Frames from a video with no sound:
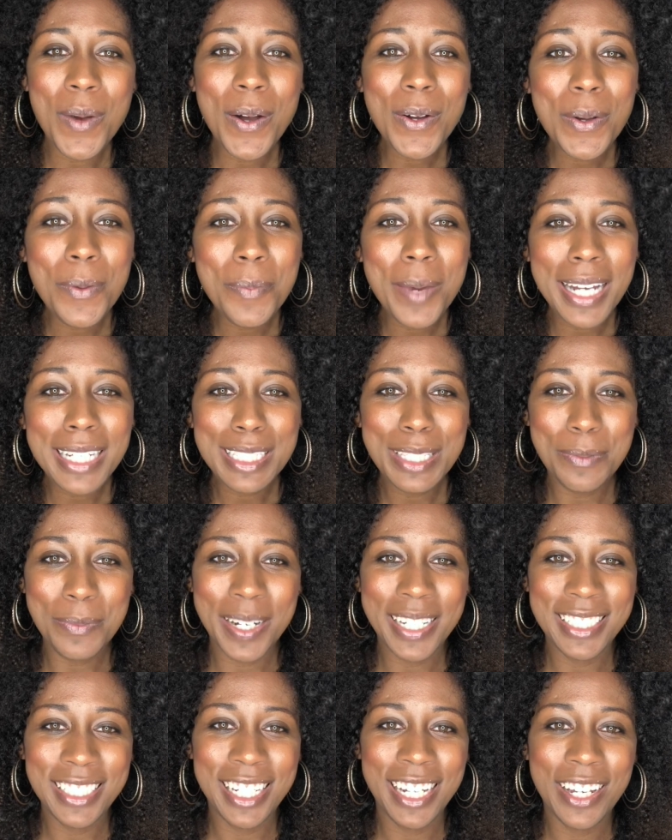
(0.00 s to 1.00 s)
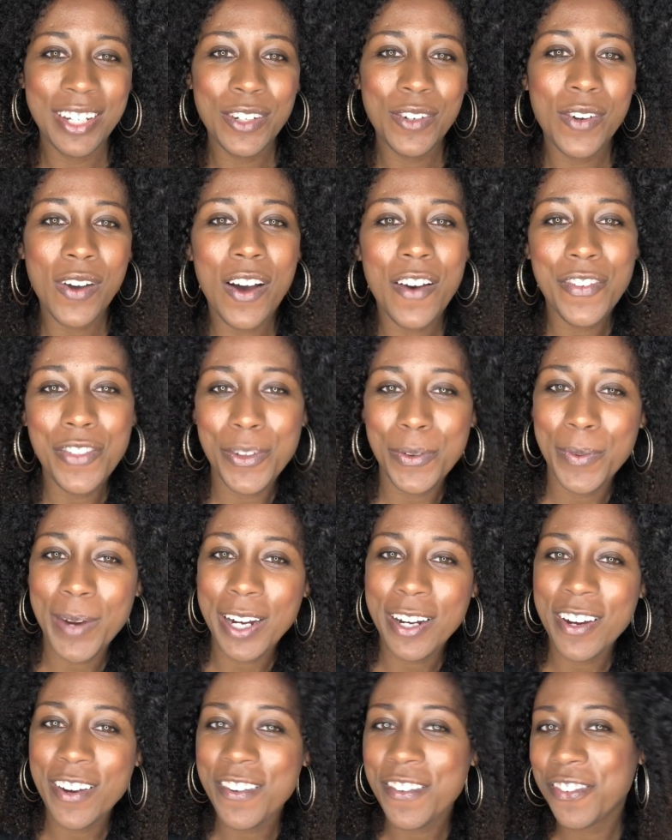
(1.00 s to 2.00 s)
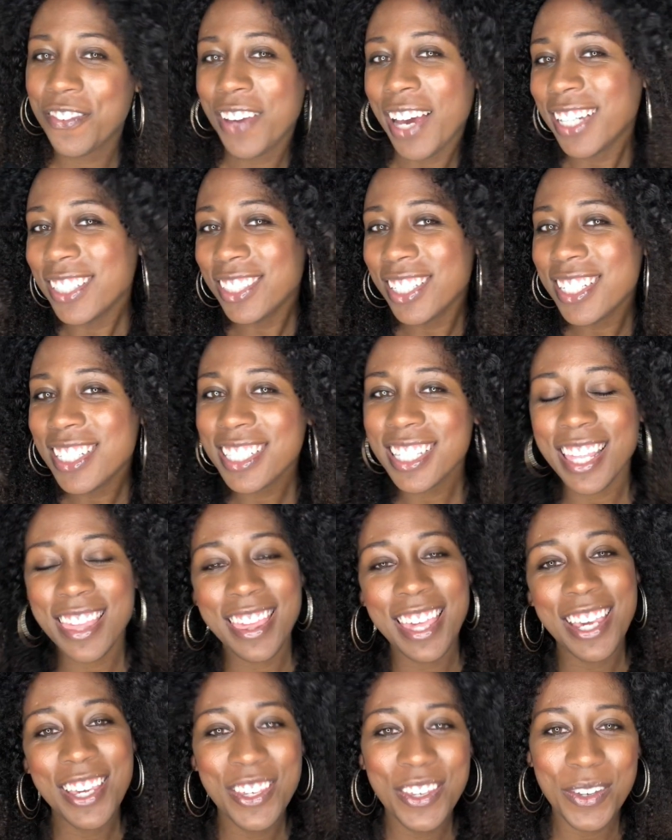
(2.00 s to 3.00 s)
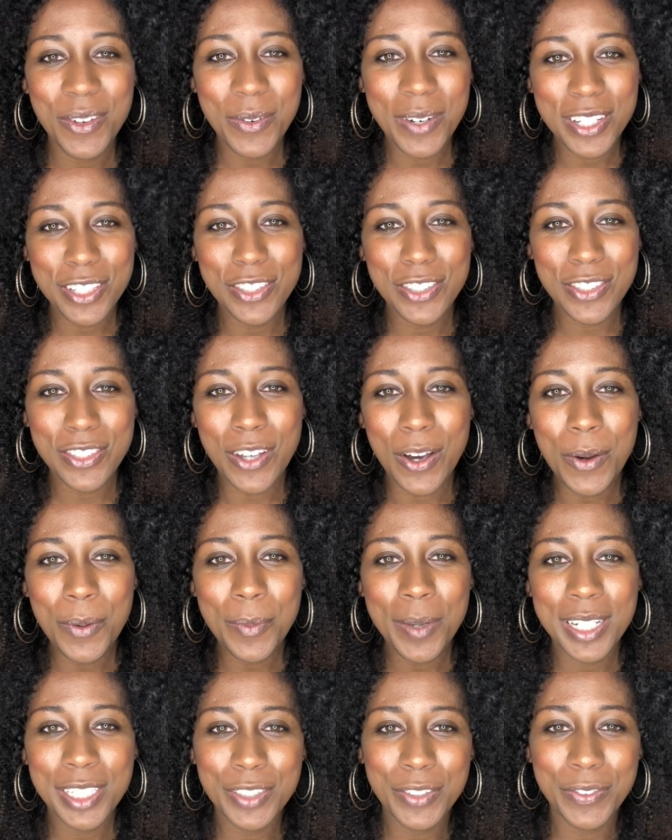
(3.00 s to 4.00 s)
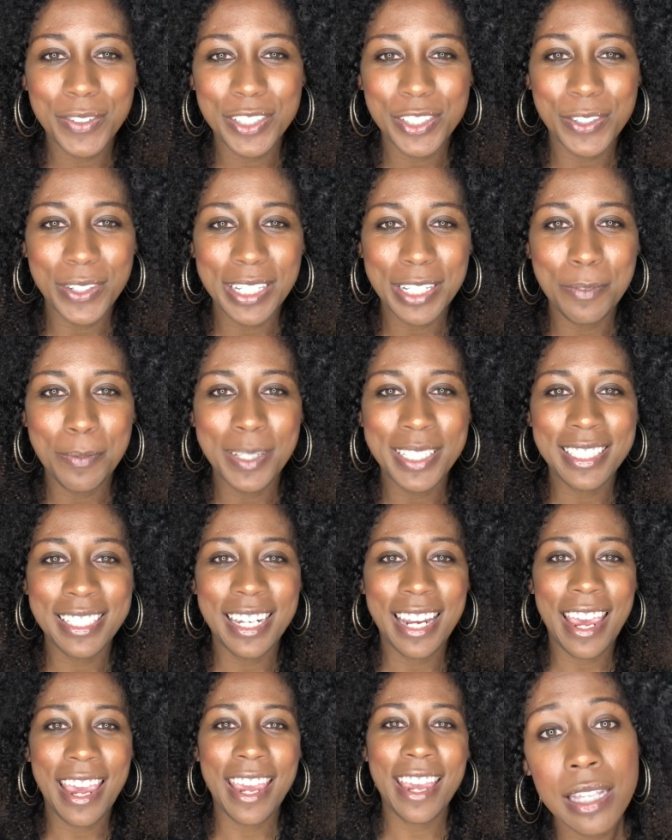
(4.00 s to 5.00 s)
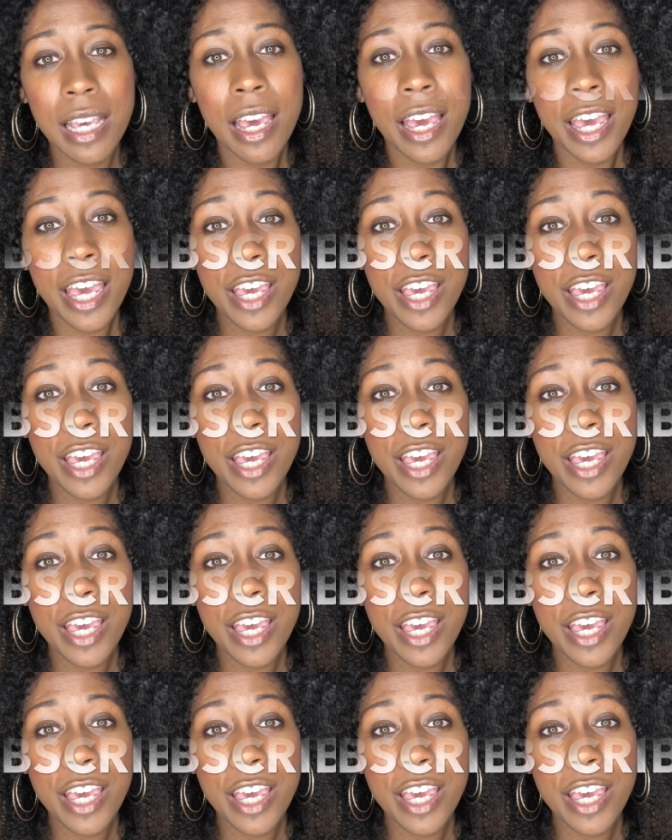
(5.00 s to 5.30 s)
welcome back to my channel, Off the Record Fashions. Thank you so much for joining me today.